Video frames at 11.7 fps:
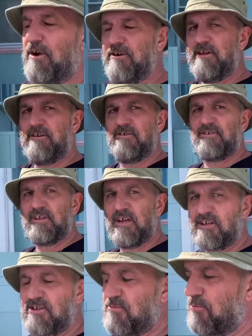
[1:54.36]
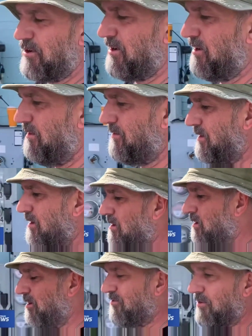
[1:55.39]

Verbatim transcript: it intersects with also